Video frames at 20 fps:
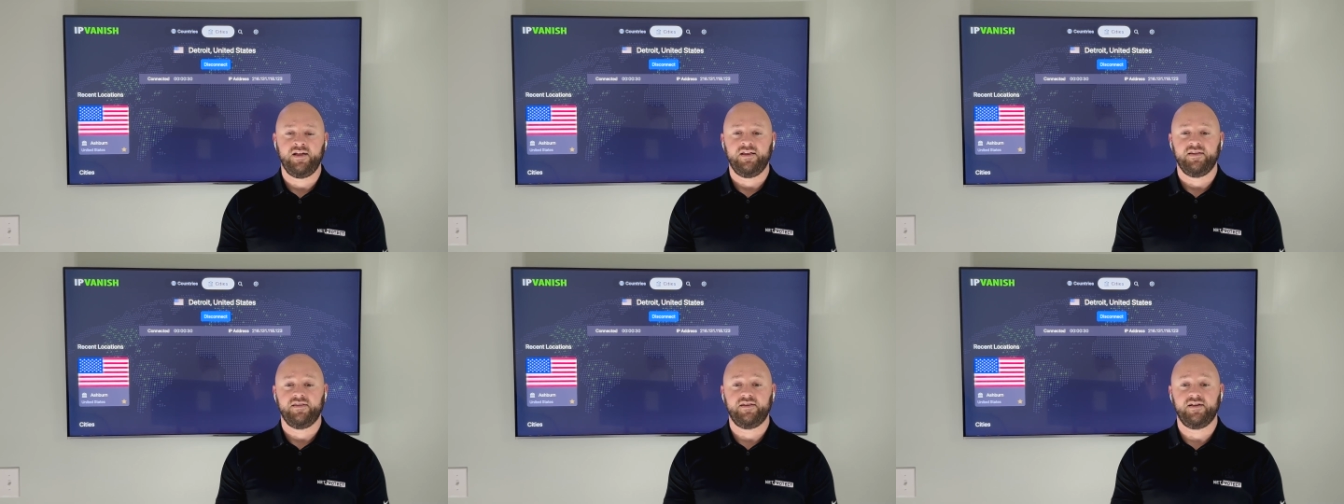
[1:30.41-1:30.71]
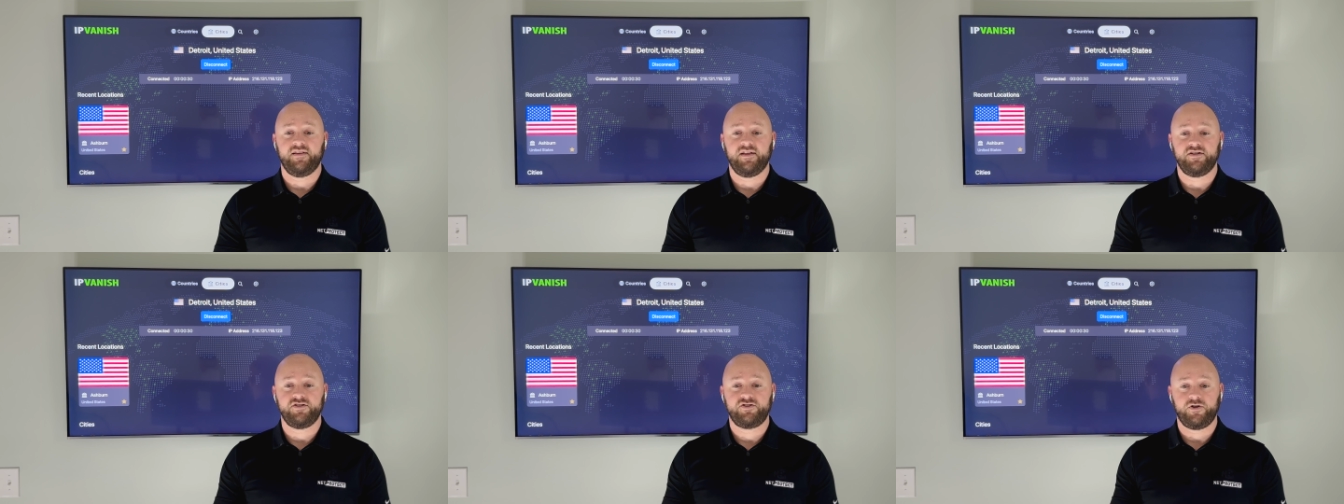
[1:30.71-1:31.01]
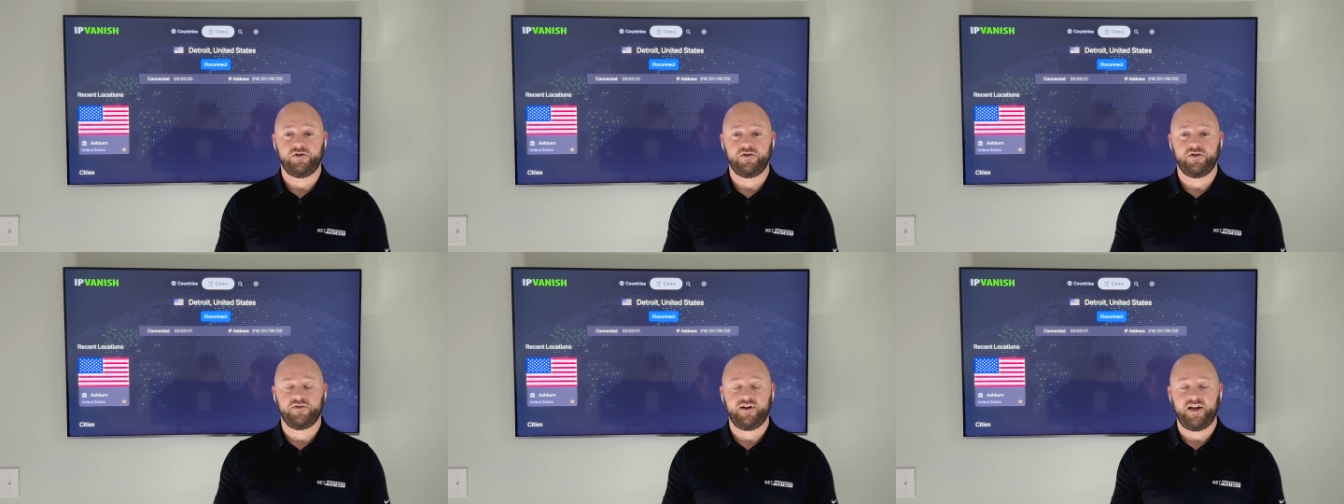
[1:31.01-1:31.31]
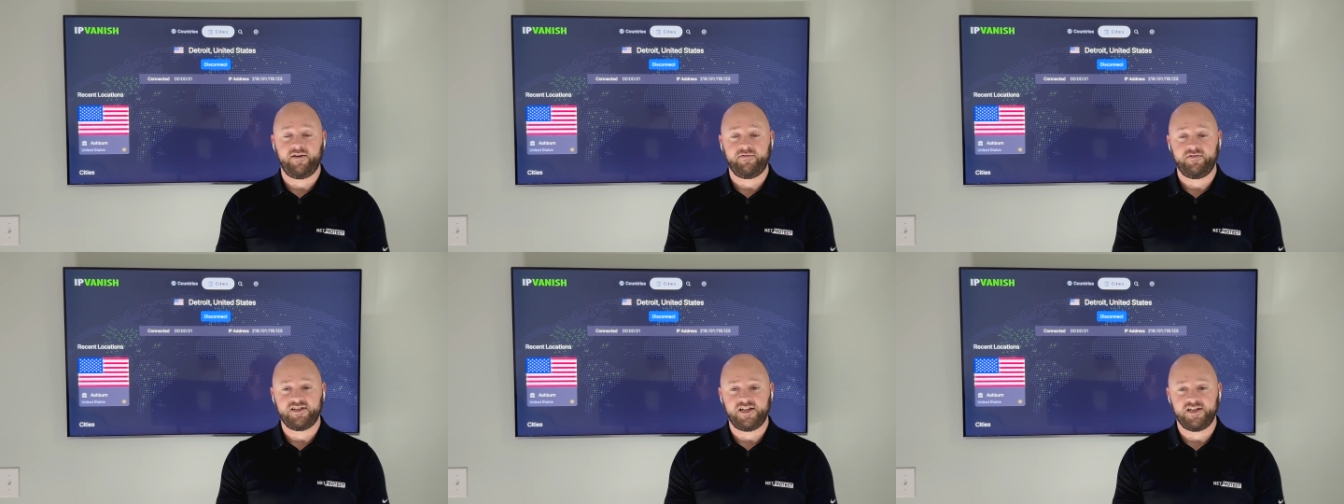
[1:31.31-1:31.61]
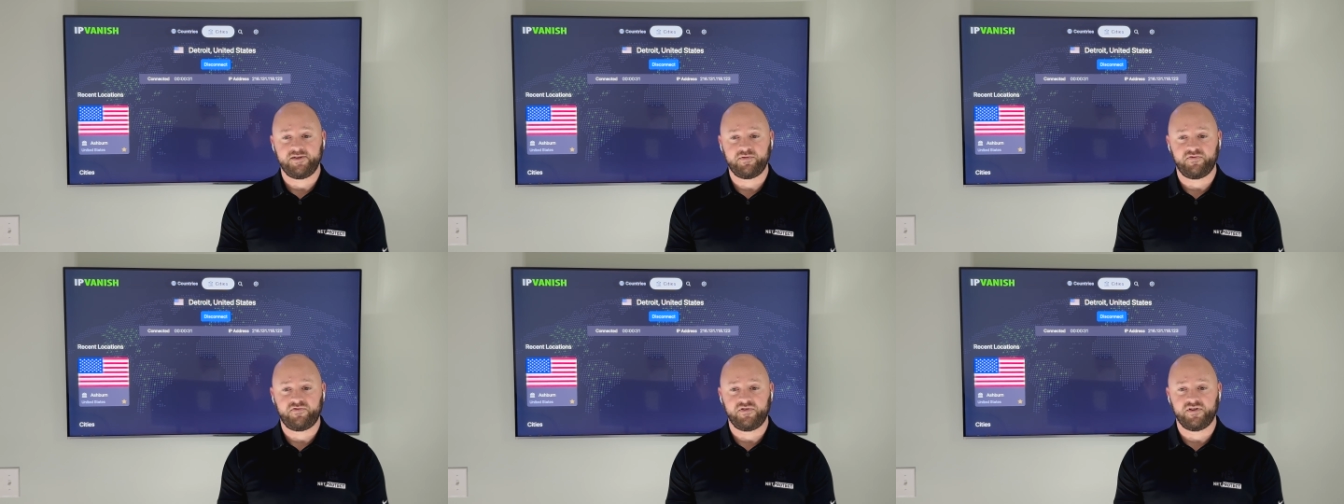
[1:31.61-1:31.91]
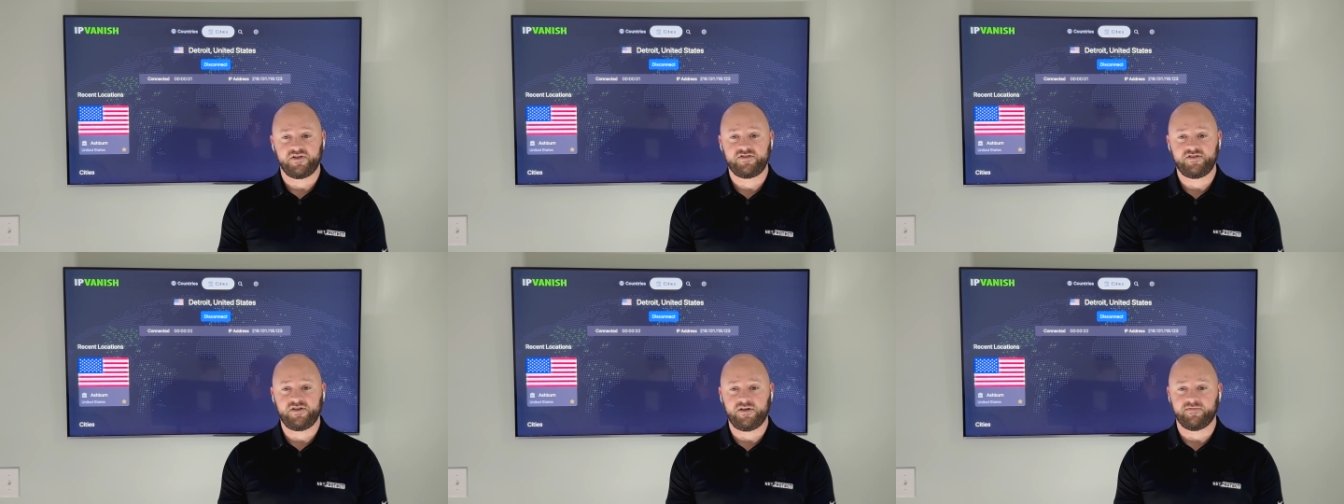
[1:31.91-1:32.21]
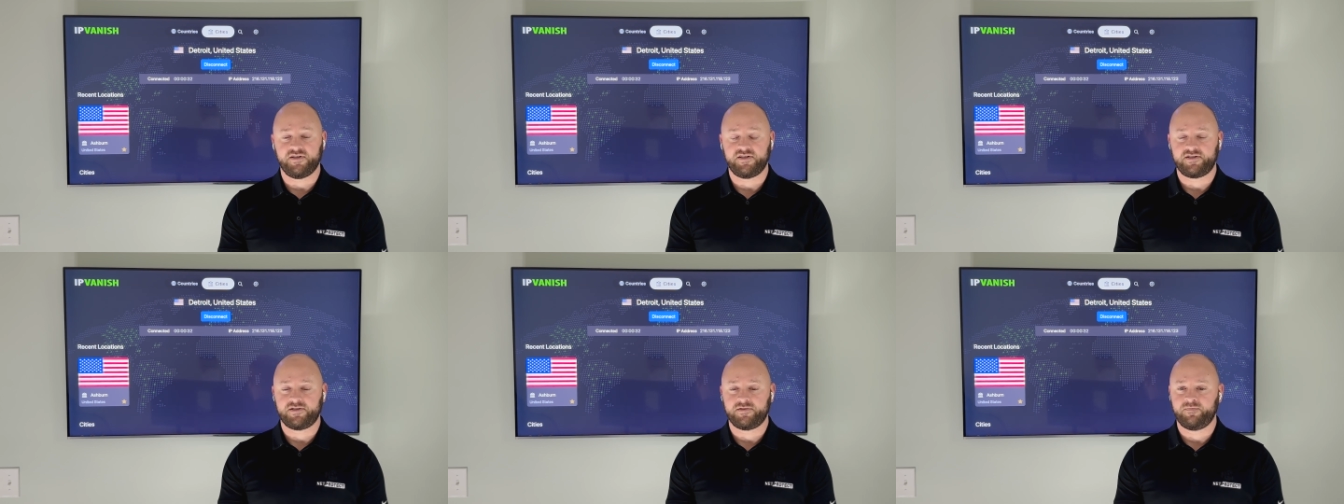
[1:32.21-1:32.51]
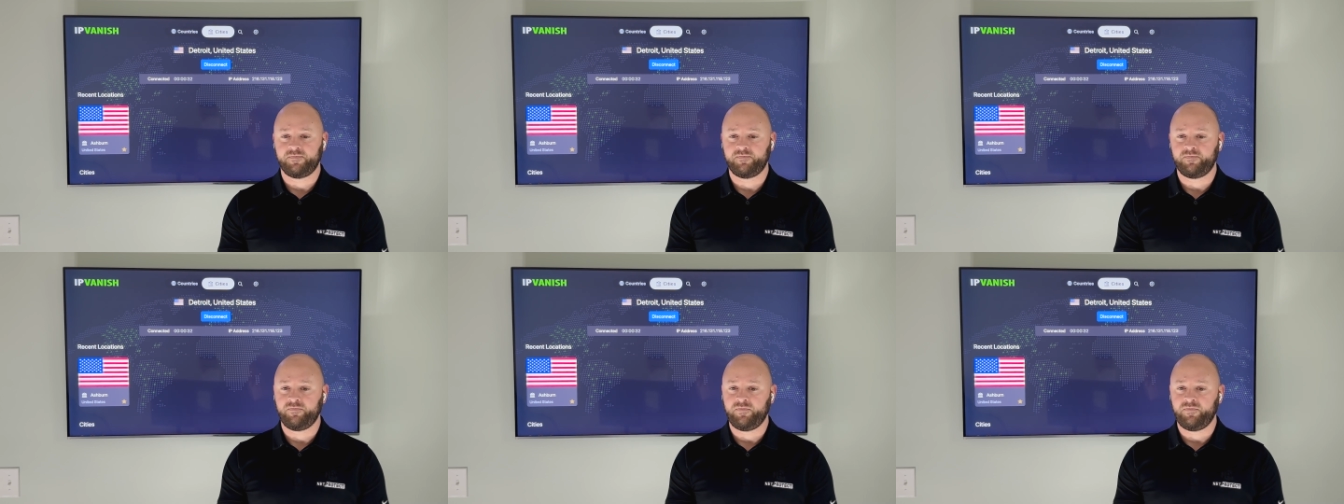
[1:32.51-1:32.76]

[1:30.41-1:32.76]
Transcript: They then show you an advertisement for the service.